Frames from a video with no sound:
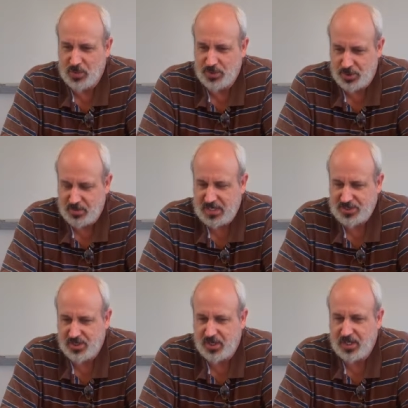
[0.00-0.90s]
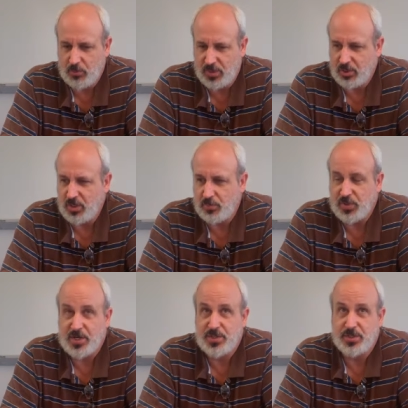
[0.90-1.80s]
in 2008 when the oil
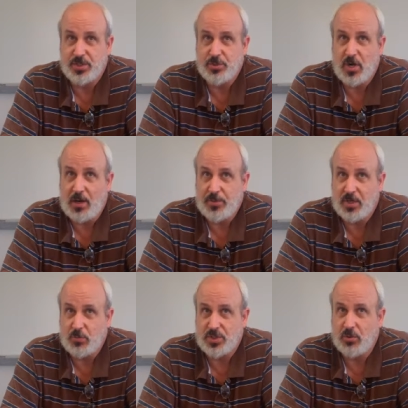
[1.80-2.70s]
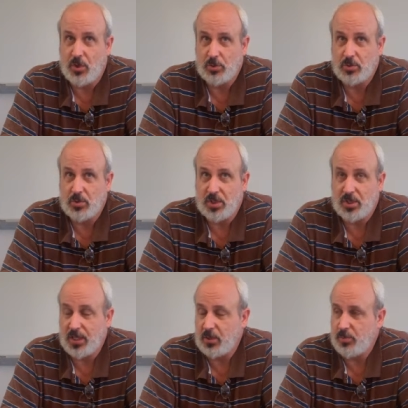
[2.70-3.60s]
prices had dropped and it was no longer looking
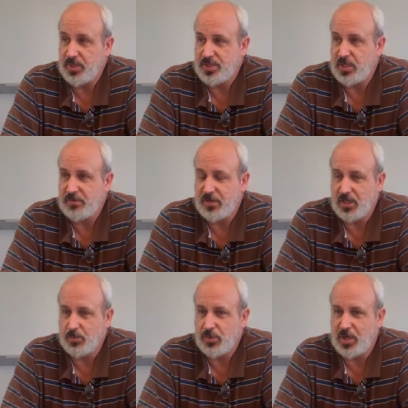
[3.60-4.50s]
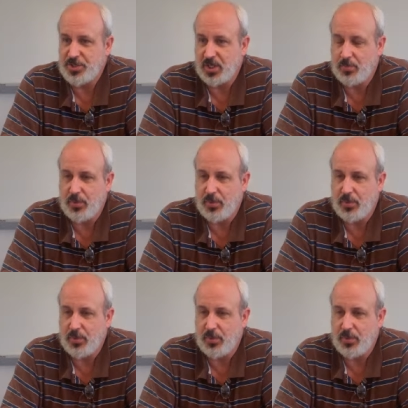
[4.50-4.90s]
like it would be a self-funding project,